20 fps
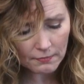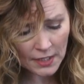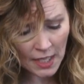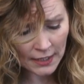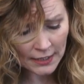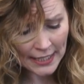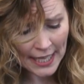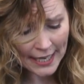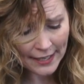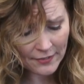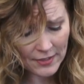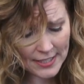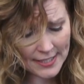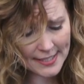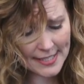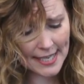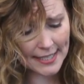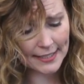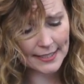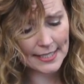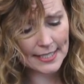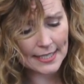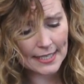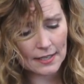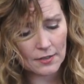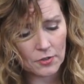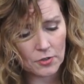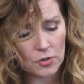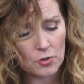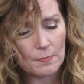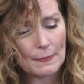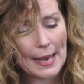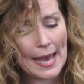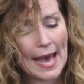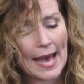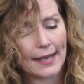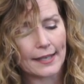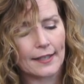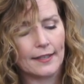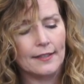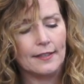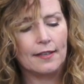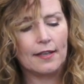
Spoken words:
a lot of this technique in through the back,